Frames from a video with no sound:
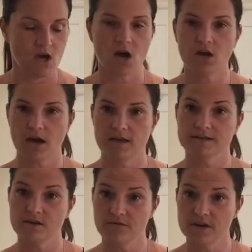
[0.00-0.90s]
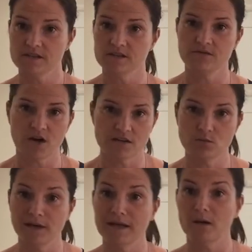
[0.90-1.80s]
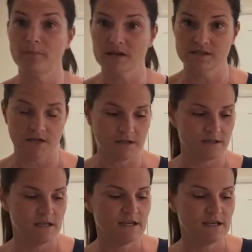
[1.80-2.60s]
Okay, so first things first, we need our butter.